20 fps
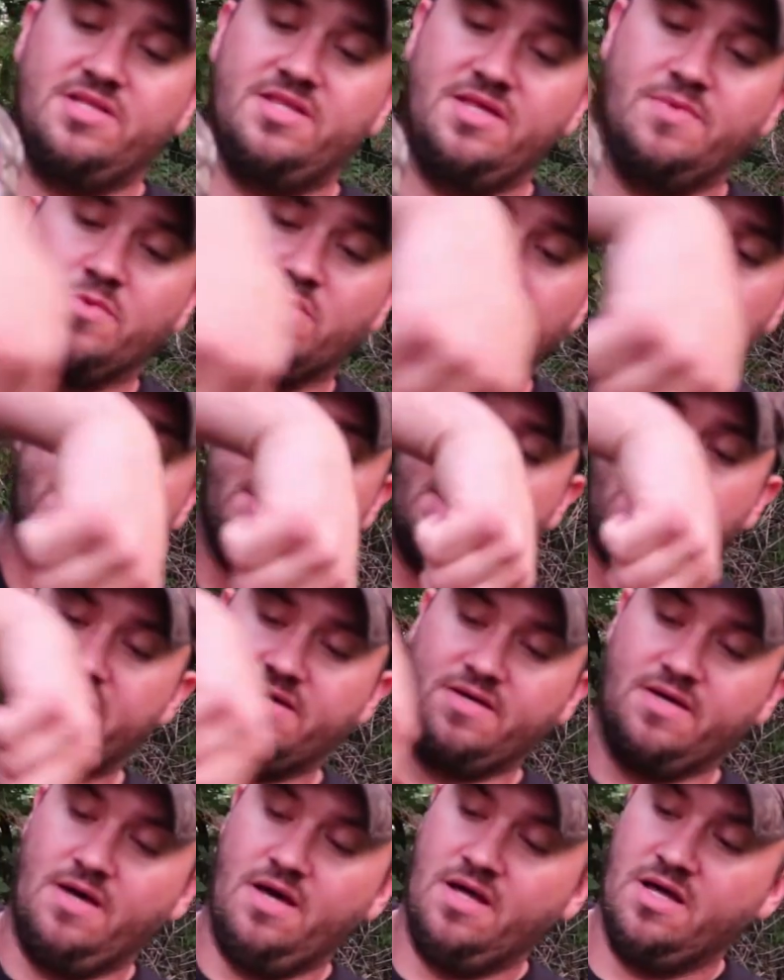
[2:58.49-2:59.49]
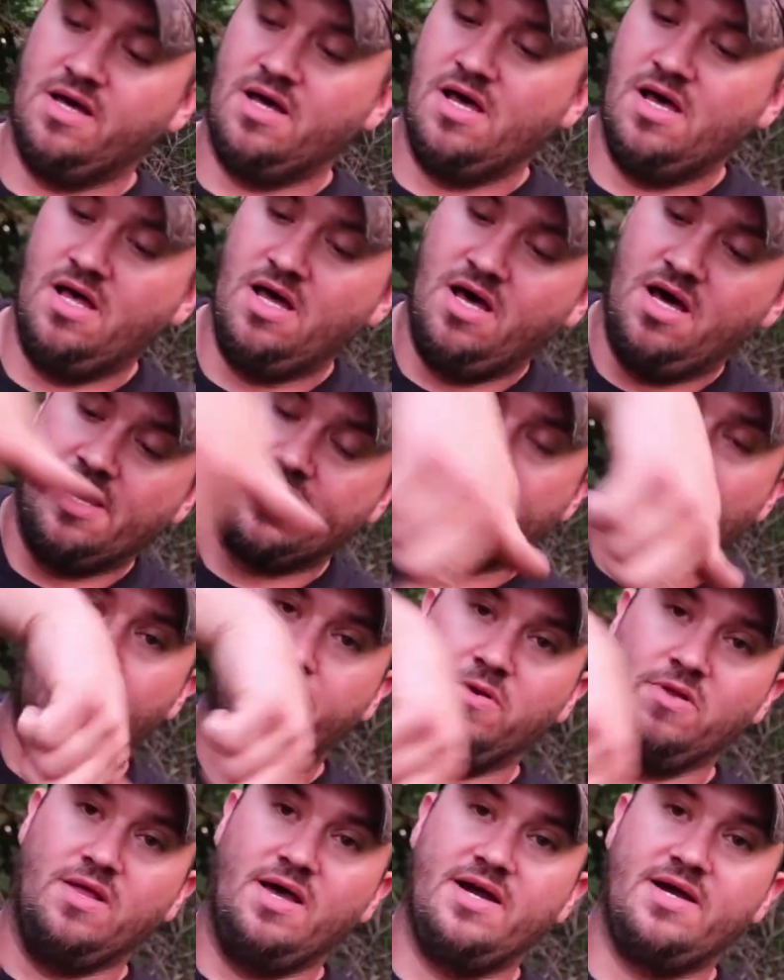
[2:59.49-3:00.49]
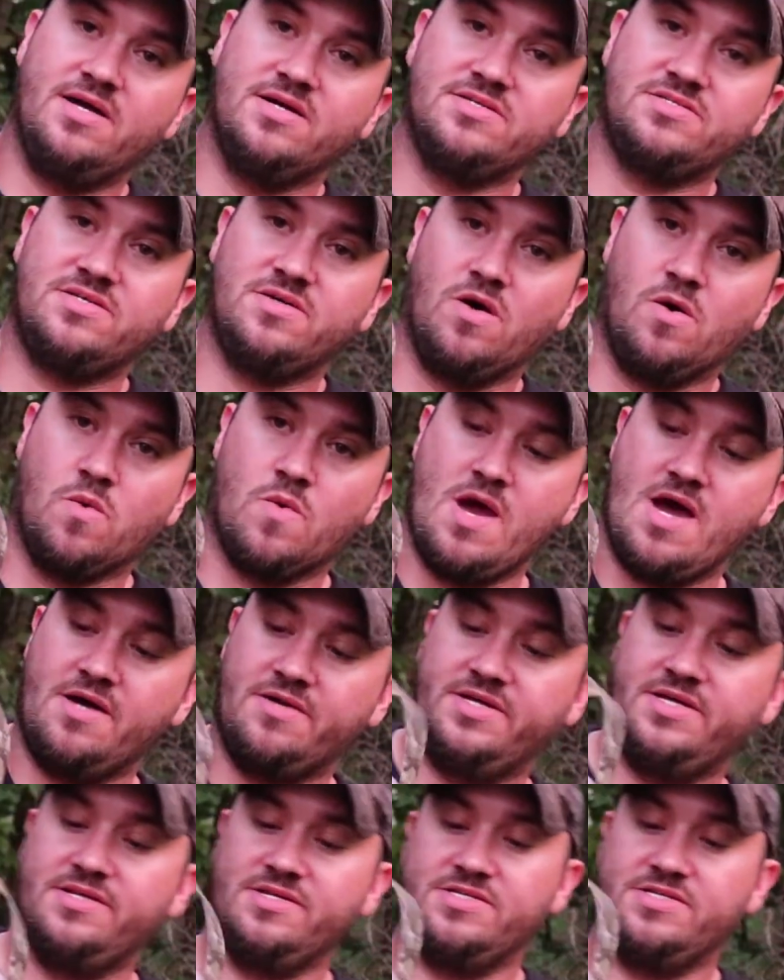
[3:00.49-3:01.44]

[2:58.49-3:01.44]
and then we're going to take a couple layers around it